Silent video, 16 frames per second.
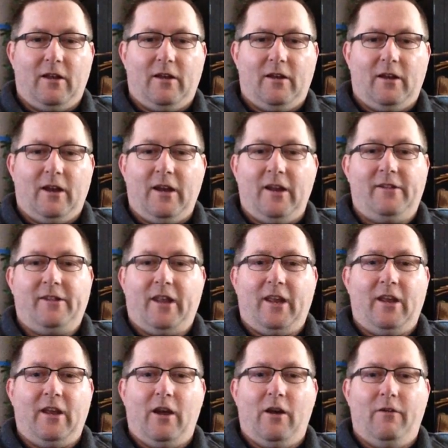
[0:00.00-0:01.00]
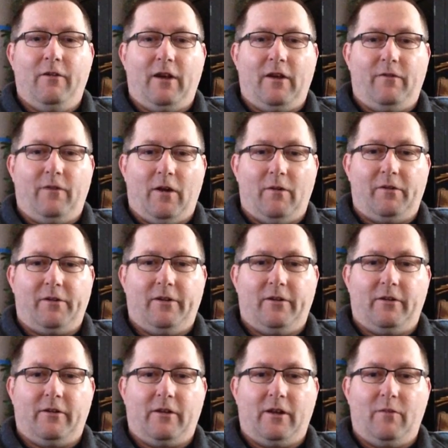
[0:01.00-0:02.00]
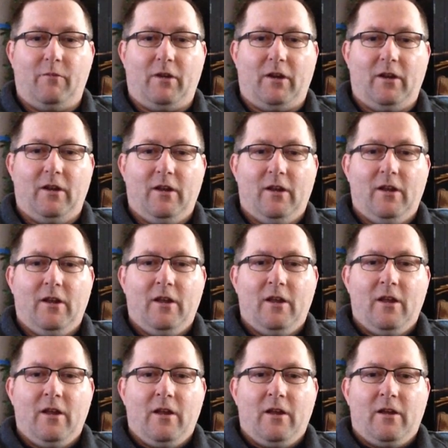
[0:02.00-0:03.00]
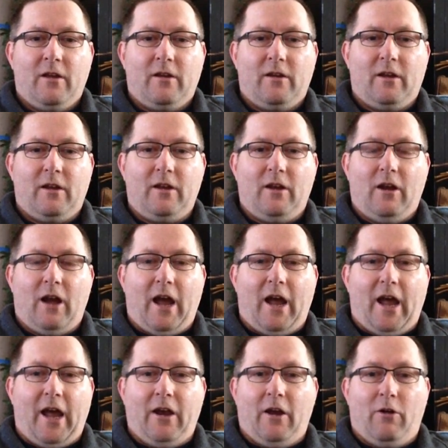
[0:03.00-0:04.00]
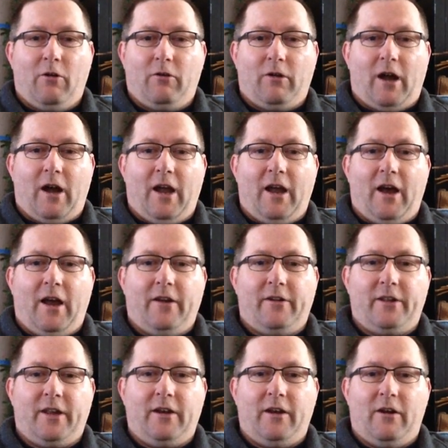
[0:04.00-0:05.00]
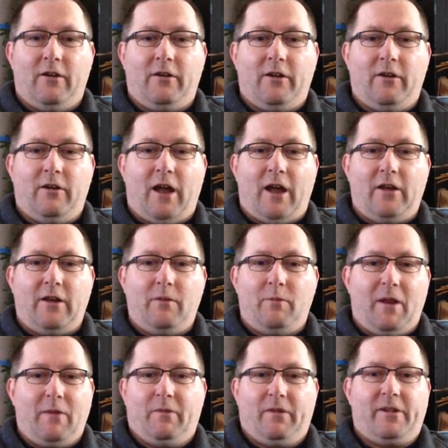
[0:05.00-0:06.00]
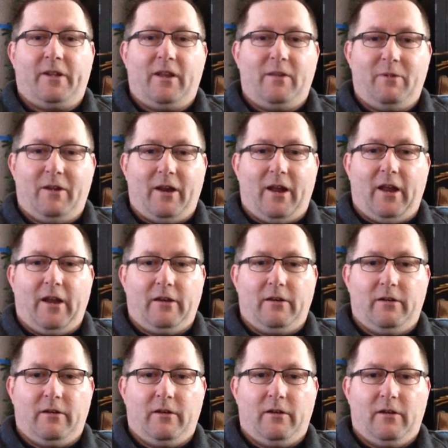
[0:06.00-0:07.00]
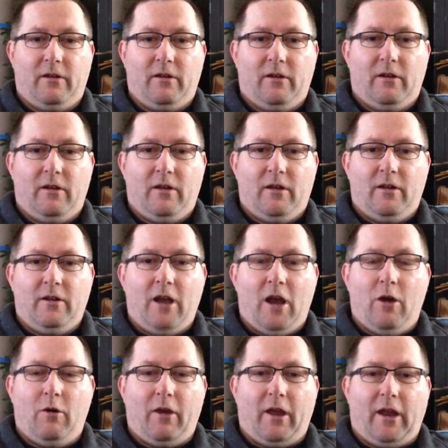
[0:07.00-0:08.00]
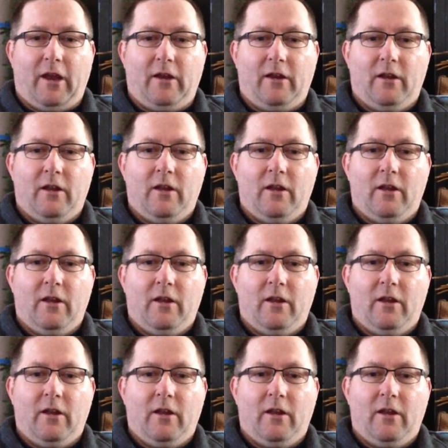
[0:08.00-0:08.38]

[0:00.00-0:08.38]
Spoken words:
Any CEO of any pharmaceutical company. I honestly don't know how you people sleep at night, knowing